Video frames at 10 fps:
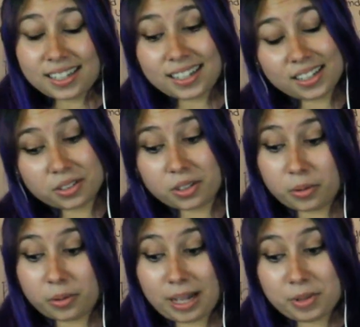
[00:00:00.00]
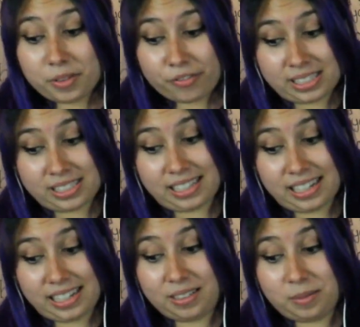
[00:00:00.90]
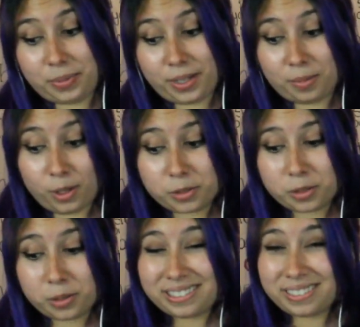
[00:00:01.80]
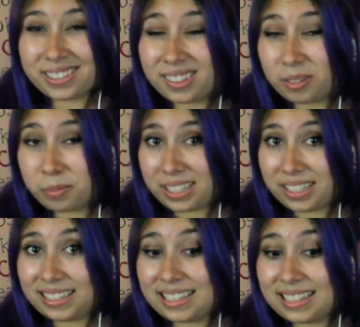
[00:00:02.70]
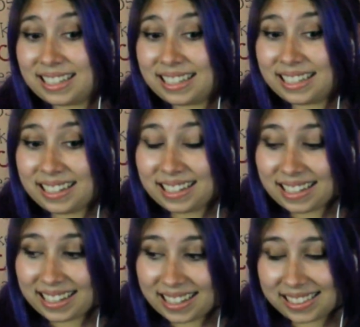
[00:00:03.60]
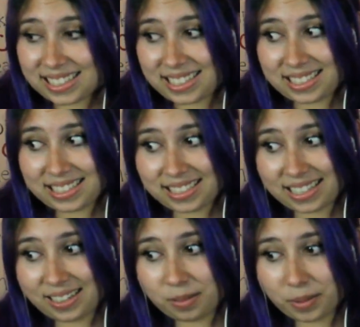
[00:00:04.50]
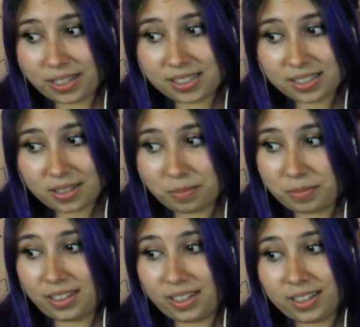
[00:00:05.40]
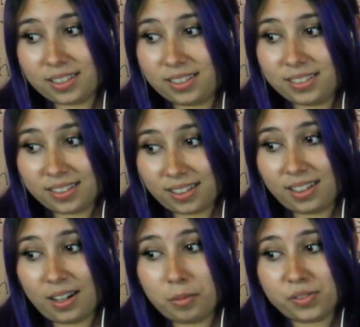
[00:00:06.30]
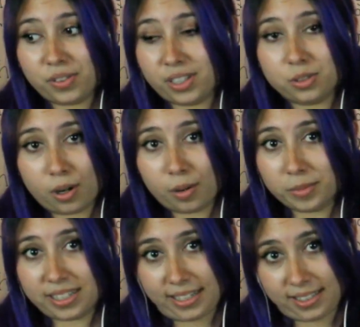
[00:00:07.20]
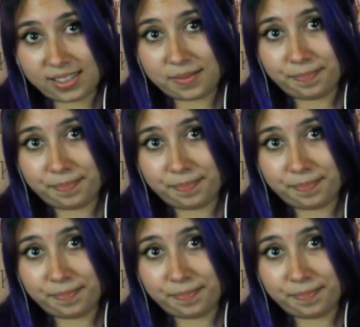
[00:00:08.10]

I don't know. I'm in Fitz's side, but I'm also a little bit in Daisy's side. Because it, like, that was fucking traumatizing.